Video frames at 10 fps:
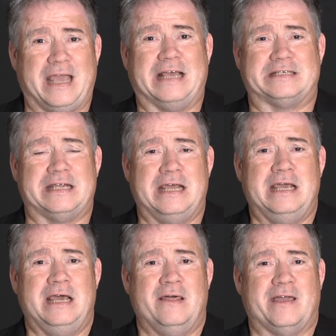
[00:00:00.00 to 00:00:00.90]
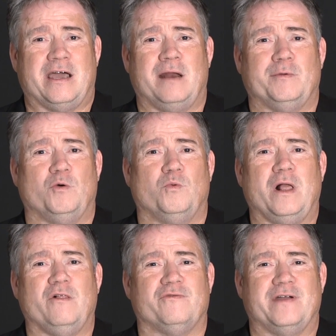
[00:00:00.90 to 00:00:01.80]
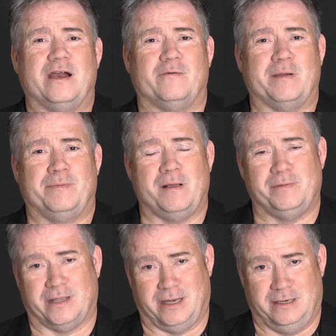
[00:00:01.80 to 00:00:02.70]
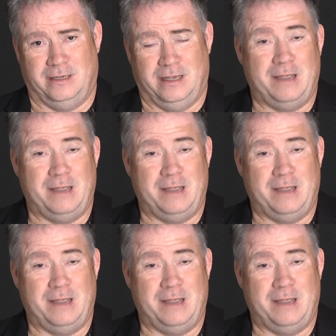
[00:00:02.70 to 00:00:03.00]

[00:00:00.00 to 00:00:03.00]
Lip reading: Yes, they call him a welfare Republican.